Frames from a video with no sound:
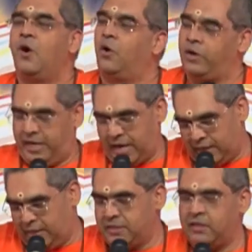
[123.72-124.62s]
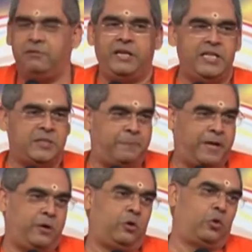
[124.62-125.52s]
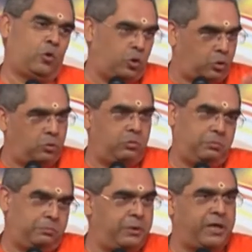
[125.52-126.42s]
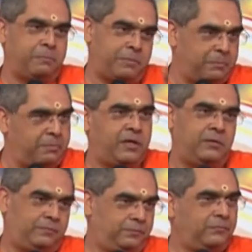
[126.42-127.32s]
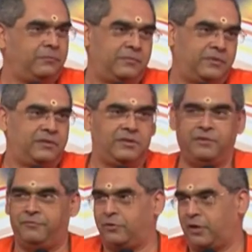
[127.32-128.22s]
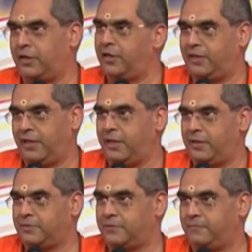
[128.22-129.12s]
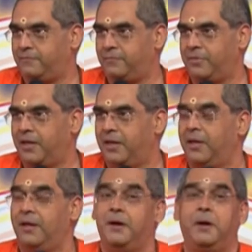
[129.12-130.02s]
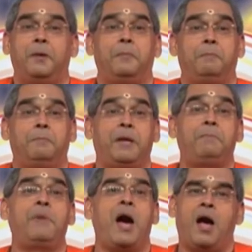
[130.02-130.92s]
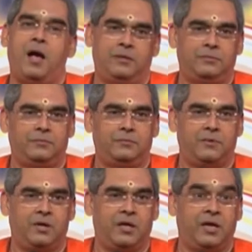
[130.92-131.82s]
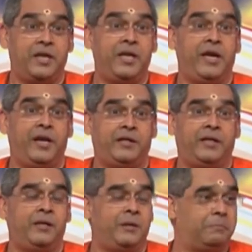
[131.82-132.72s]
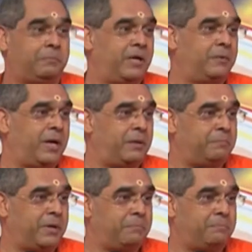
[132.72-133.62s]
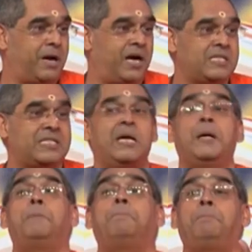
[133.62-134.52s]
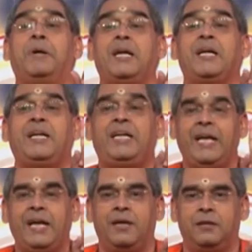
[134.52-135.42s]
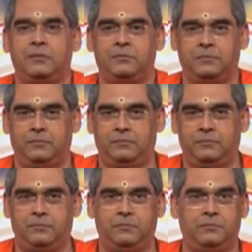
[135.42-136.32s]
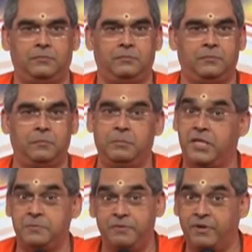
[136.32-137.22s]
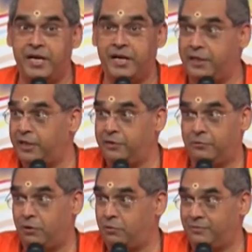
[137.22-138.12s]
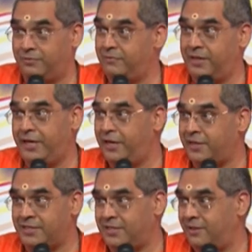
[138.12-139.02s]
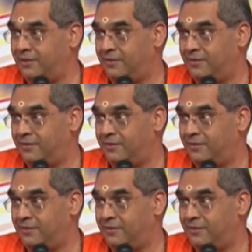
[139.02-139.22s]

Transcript: Okay, at least it will inspire you to go to become Brahma, if not anything else. Brahma, creator, Bhagavan Brahma's per day. Please be very attentive now. Very interesting.